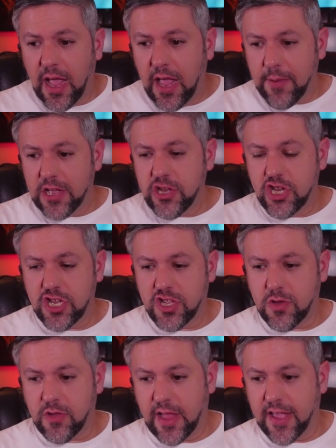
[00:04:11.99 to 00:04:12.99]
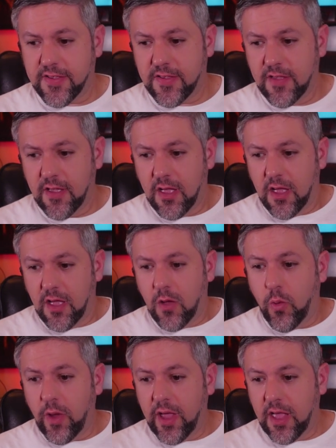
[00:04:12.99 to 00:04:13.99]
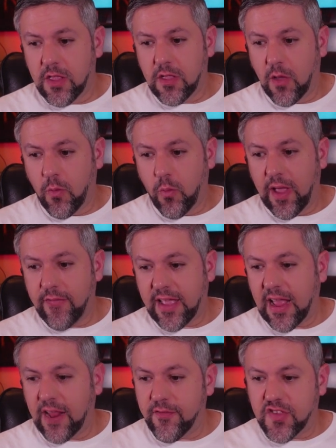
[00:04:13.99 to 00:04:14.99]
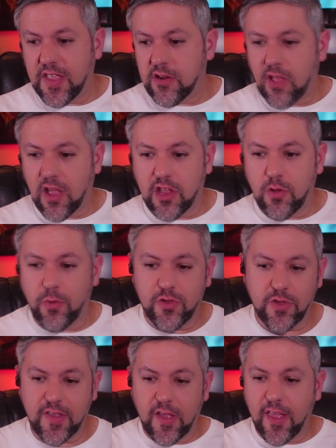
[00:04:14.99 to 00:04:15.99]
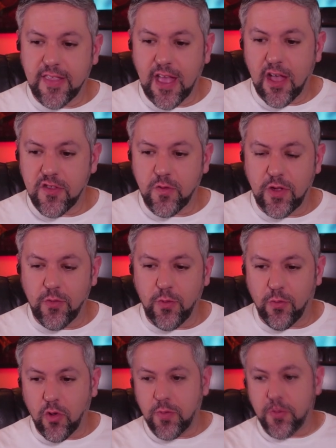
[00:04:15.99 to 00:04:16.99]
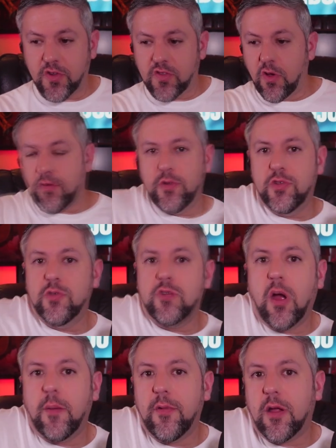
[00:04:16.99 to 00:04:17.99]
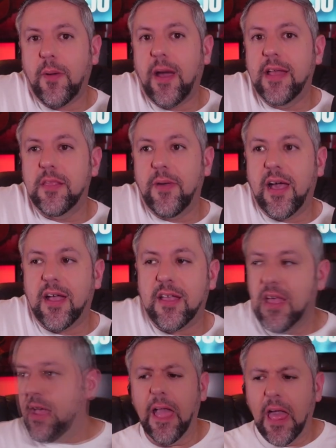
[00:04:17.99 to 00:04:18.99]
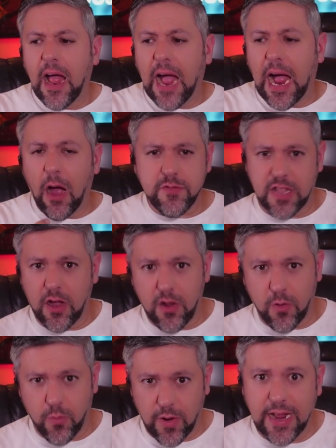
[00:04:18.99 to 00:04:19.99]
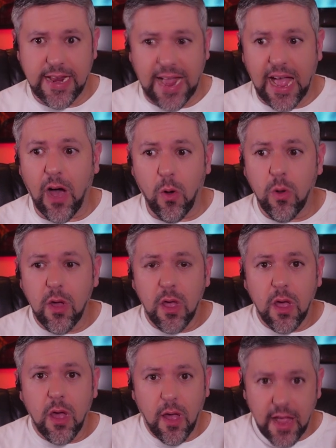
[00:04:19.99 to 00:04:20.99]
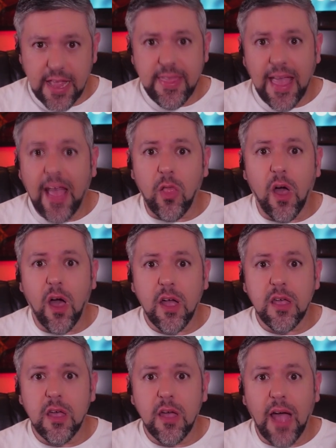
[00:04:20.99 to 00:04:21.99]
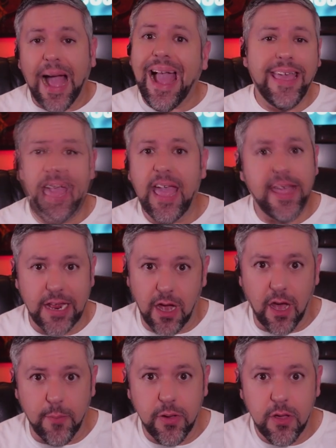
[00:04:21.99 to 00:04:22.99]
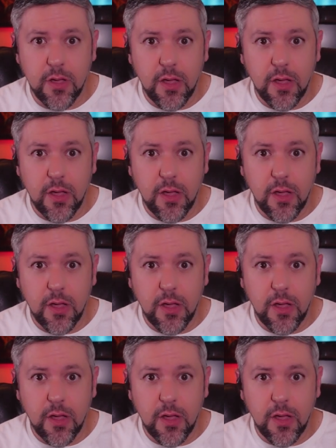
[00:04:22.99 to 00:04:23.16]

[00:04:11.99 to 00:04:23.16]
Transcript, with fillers: In my jiu-jitsu class, we have like kind of a standard lock. You know, we do takedowns, we roll the person over and we do an arm lock behind the back. I'll tell you right now, in that lock, I can't get up.